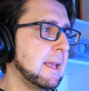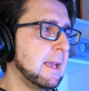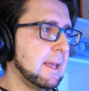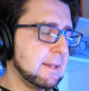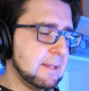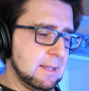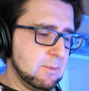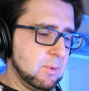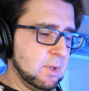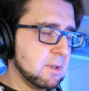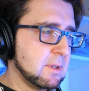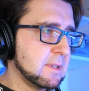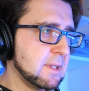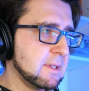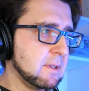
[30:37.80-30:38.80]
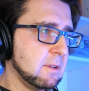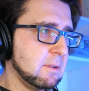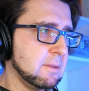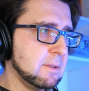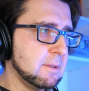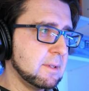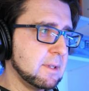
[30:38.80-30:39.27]
And then we're going to
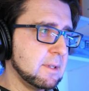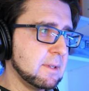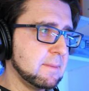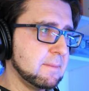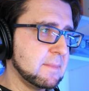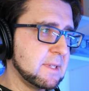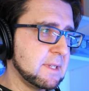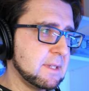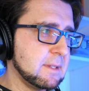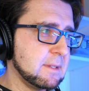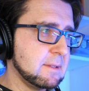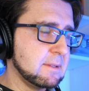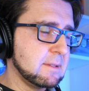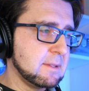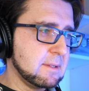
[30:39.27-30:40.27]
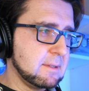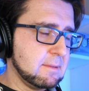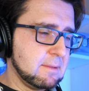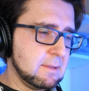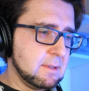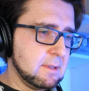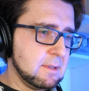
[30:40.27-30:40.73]
go, um,
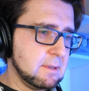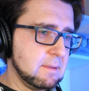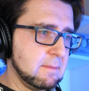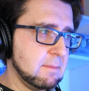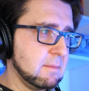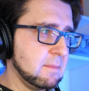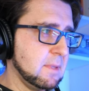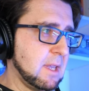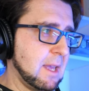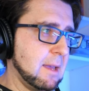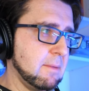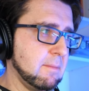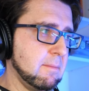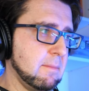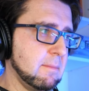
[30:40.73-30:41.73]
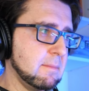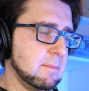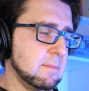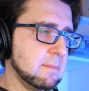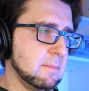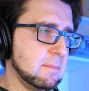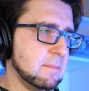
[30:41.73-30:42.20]
uh, yeah,
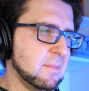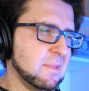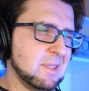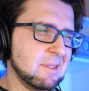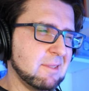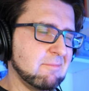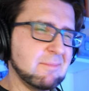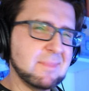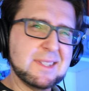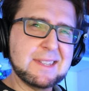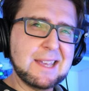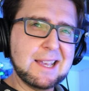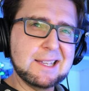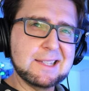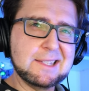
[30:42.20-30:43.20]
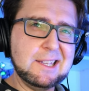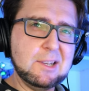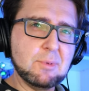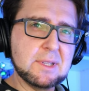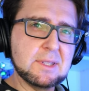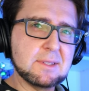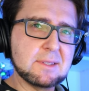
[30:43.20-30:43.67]
seg
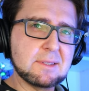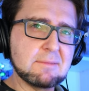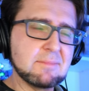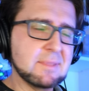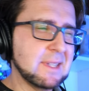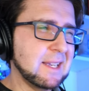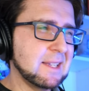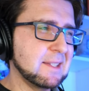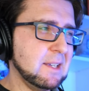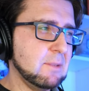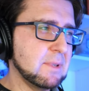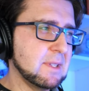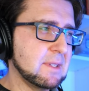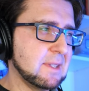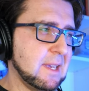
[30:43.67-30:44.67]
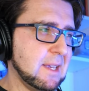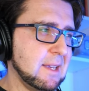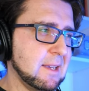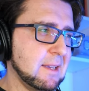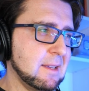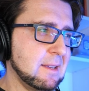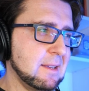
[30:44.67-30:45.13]
sequence, seg sequence, seg,
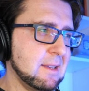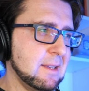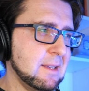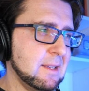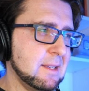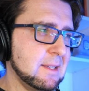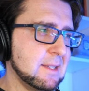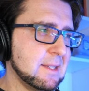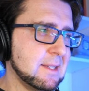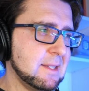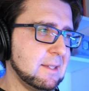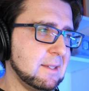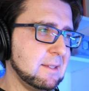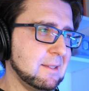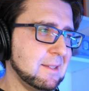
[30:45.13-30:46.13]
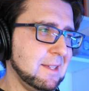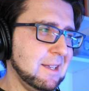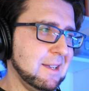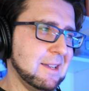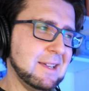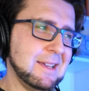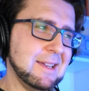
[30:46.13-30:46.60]
seek,